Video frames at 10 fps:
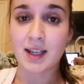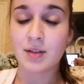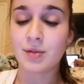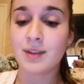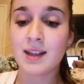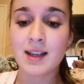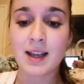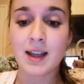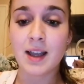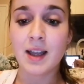I don't think
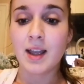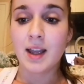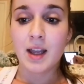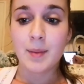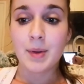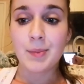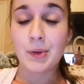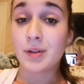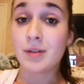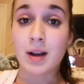
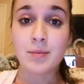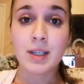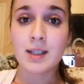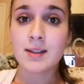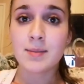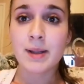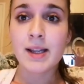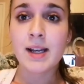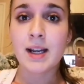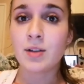people around me can smell
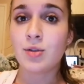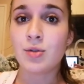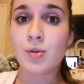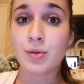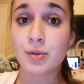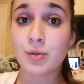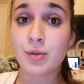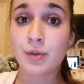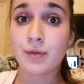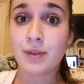it, and I also
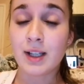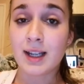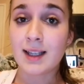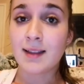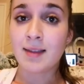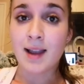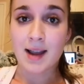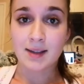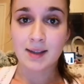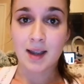don't feel like it
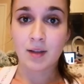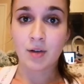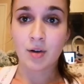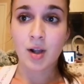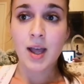lasts that long.